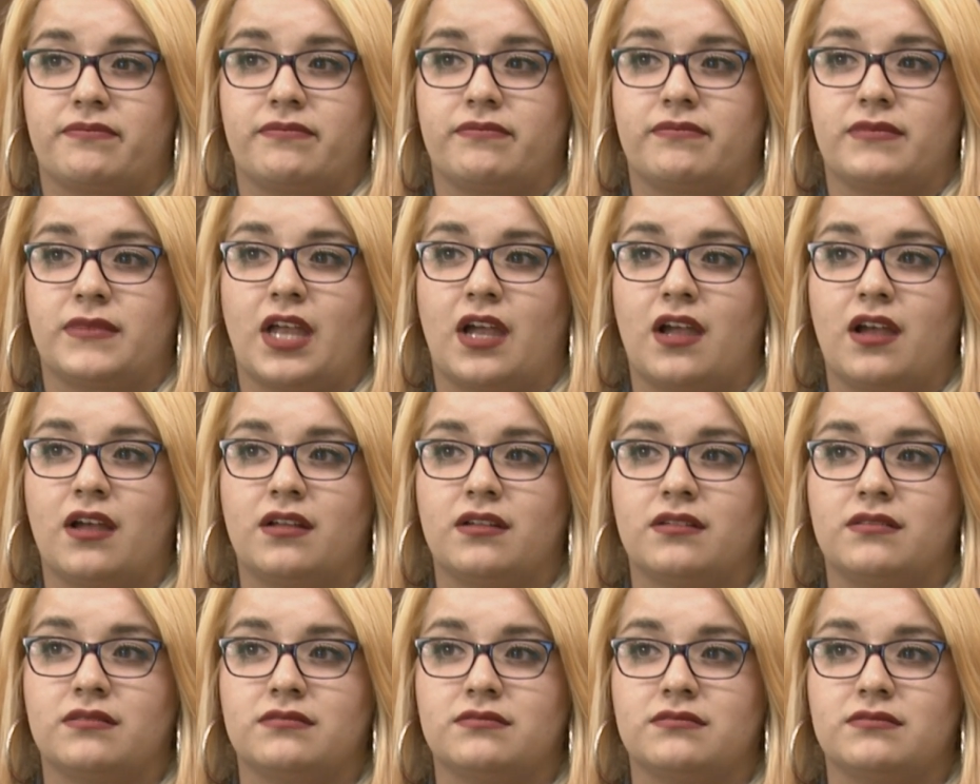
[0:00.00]
not
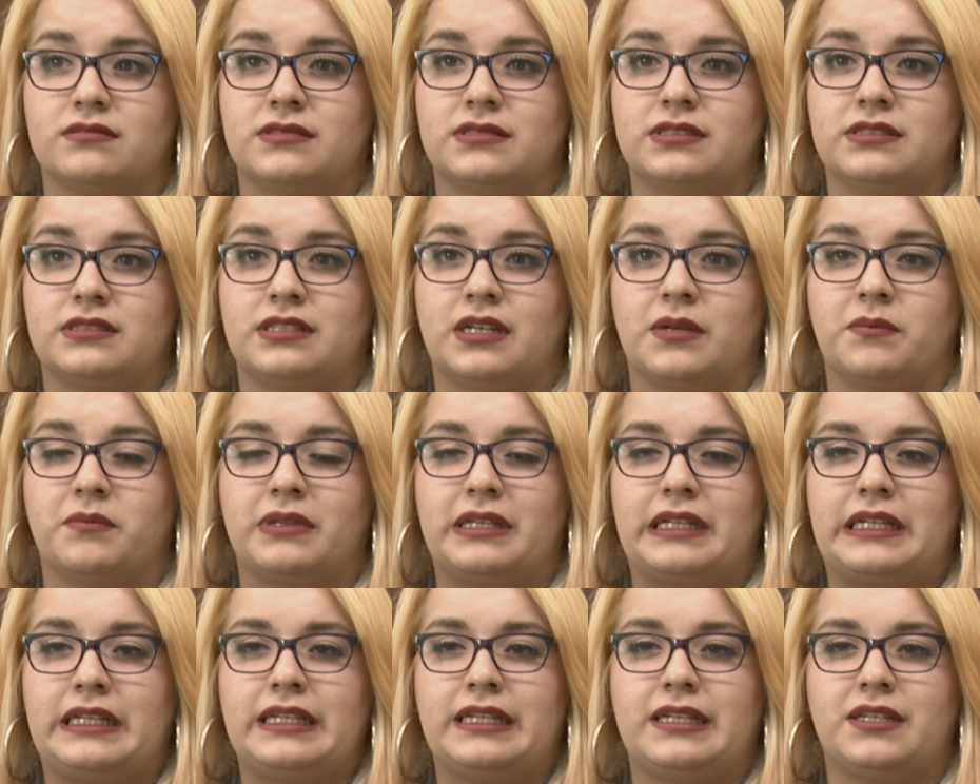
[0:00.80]

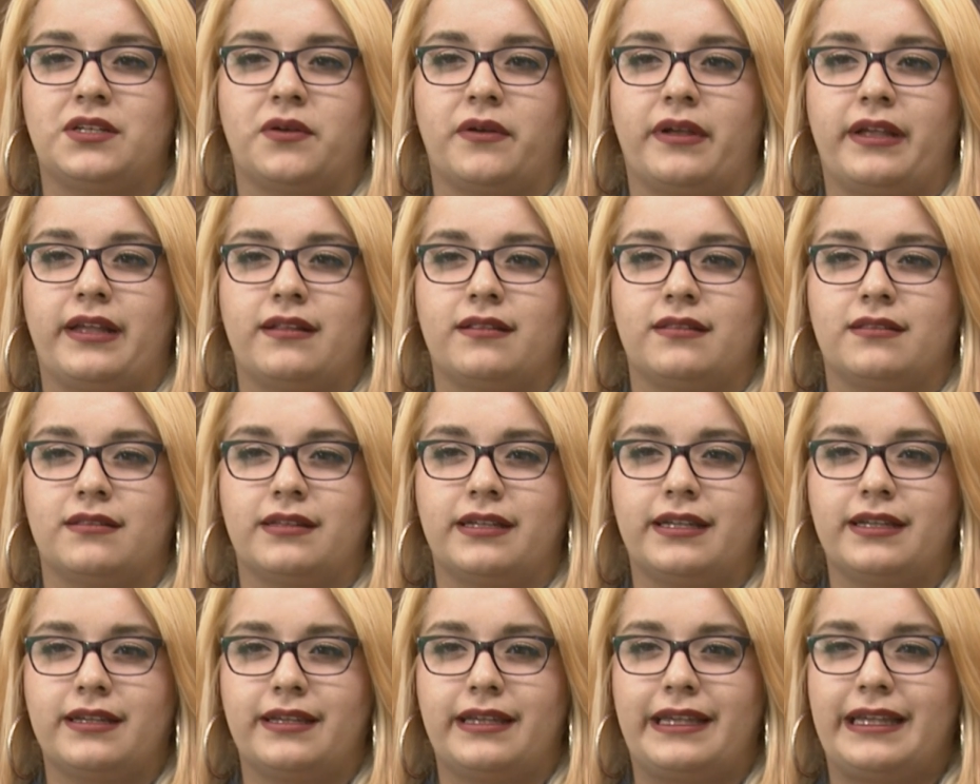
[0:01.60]
completely
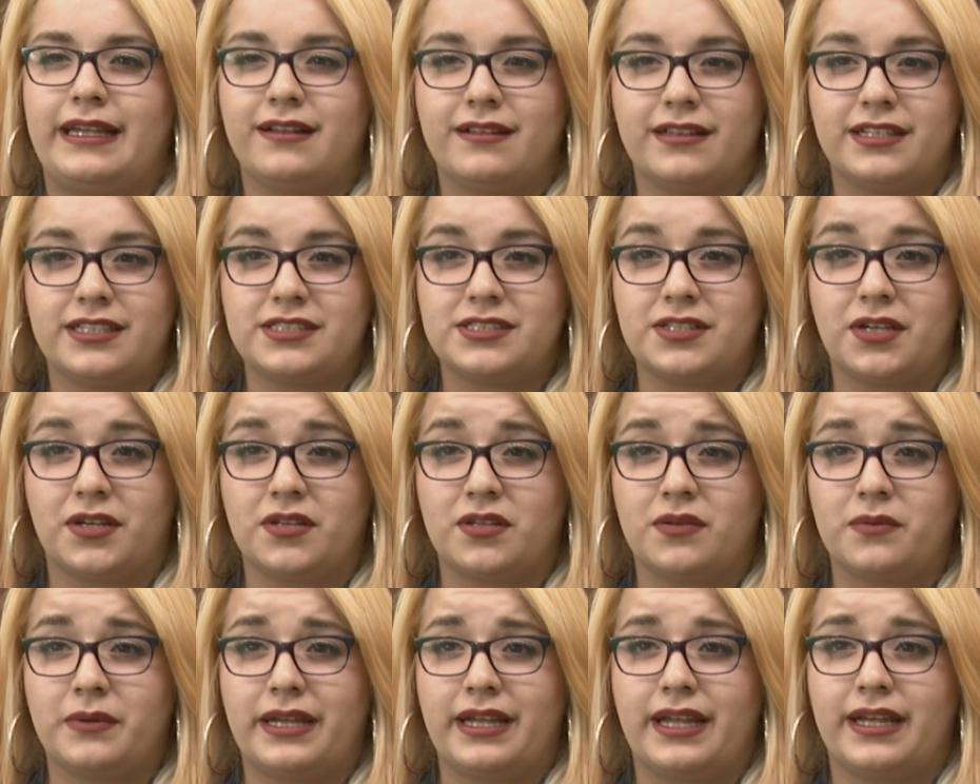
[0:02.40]
knowing english all
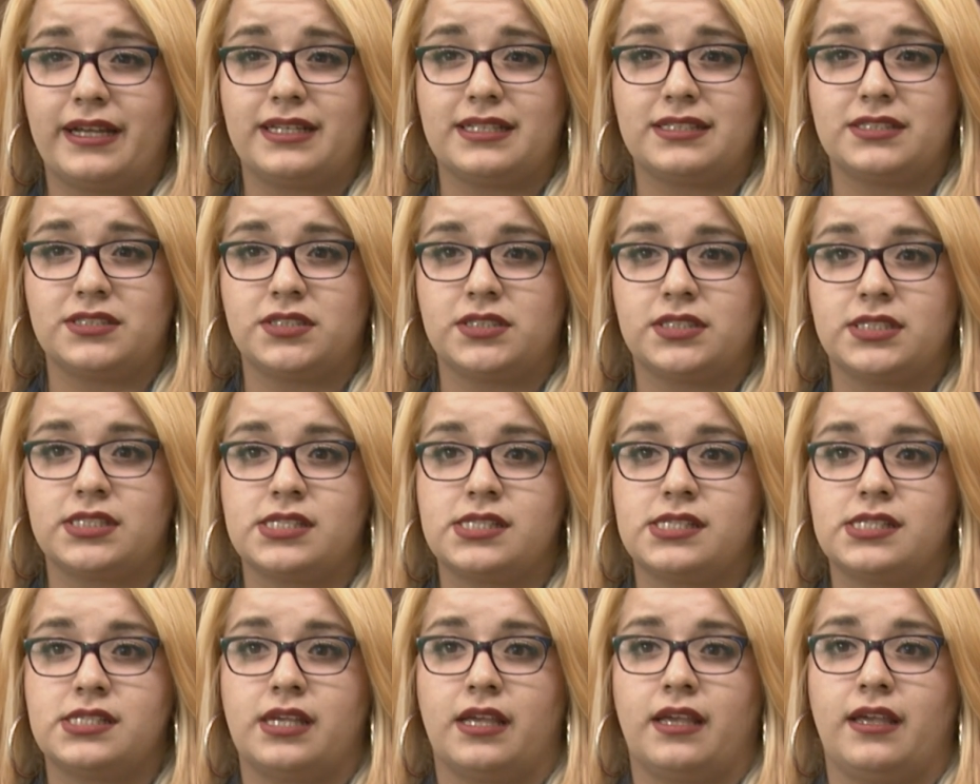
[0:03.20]
the way i guess you
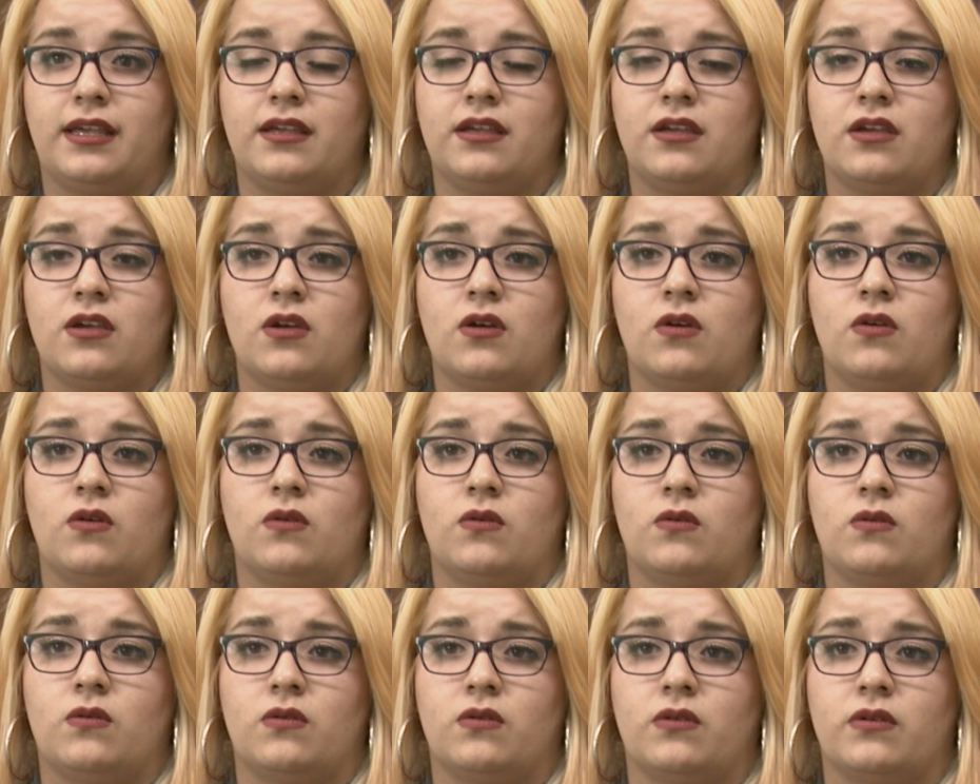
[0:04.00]
could say
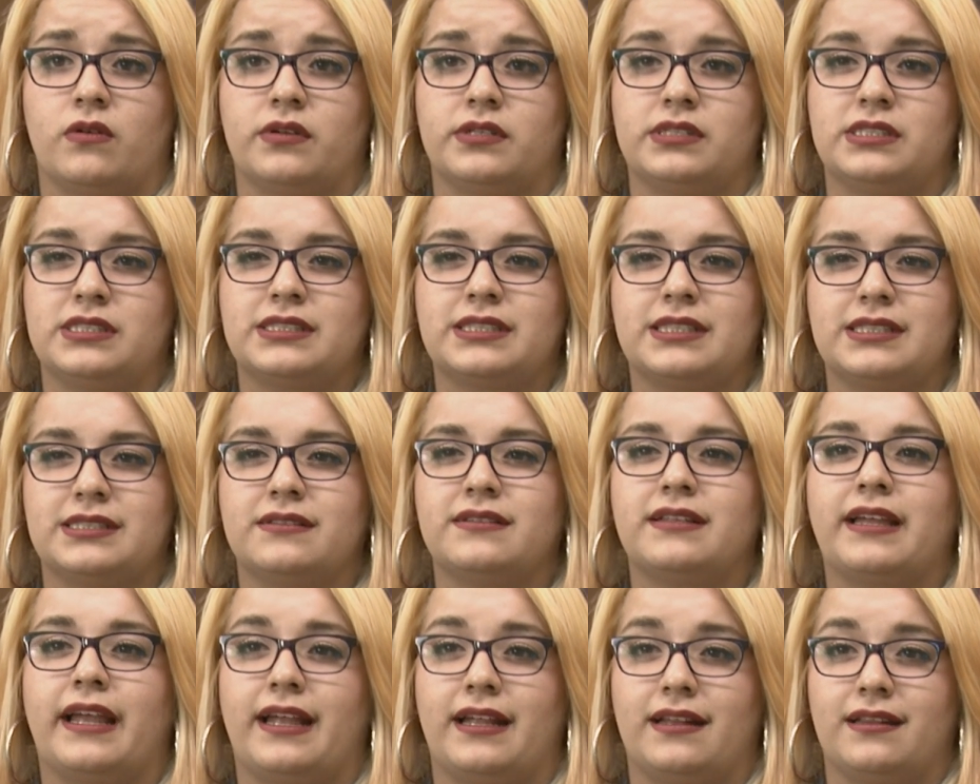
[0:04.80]
or just because
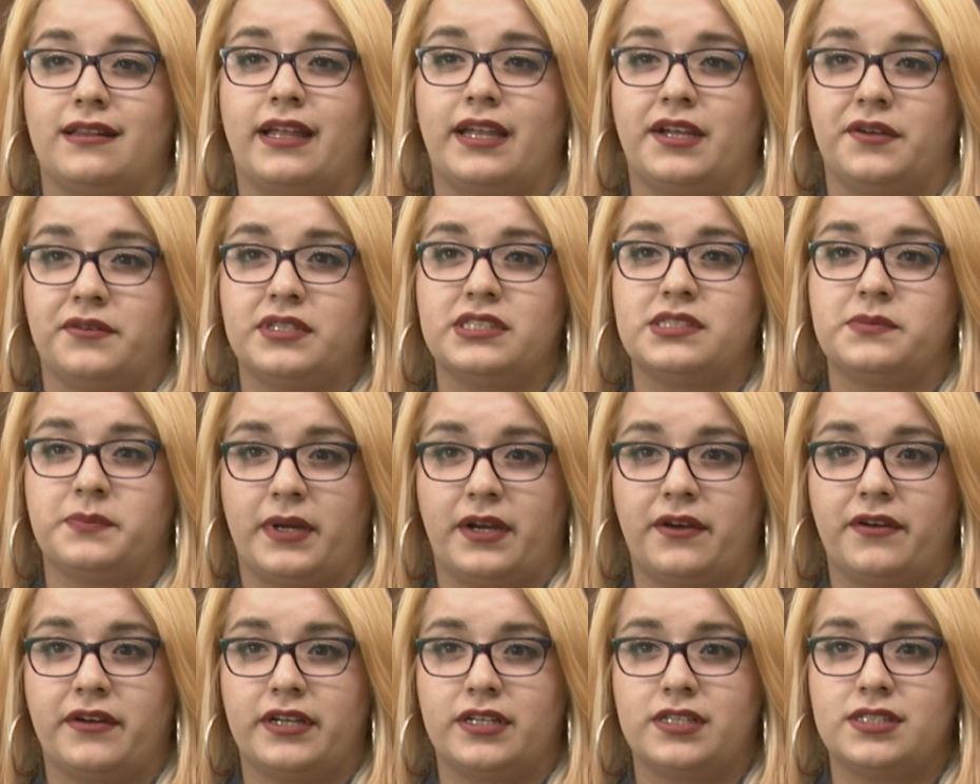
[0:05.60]
of the language
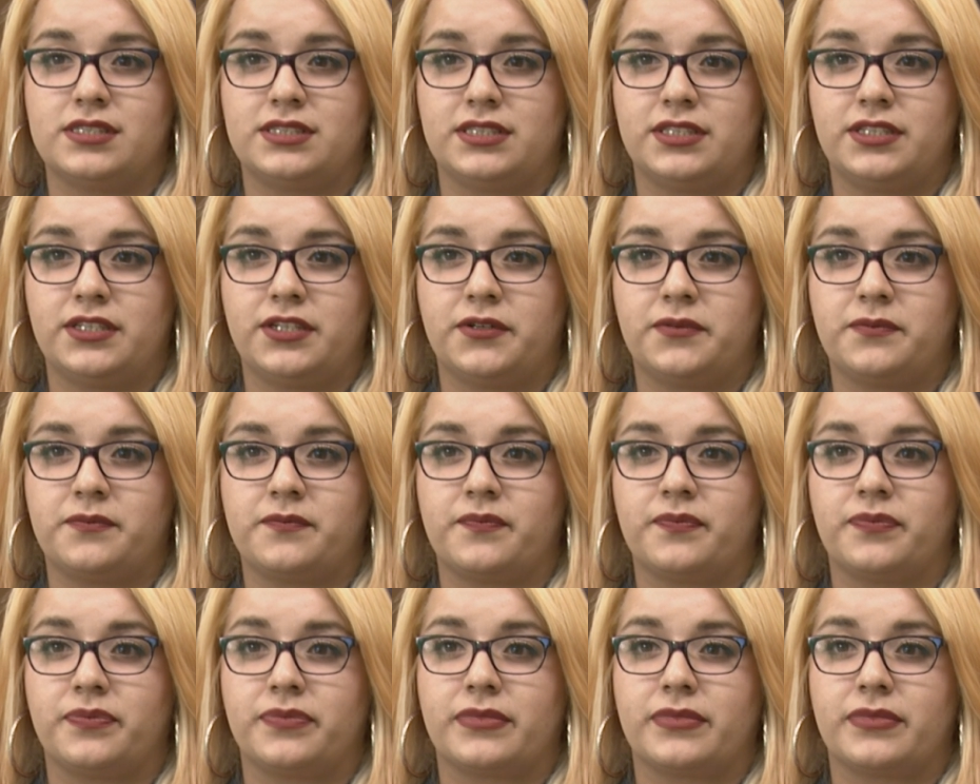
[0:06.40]
barriers you know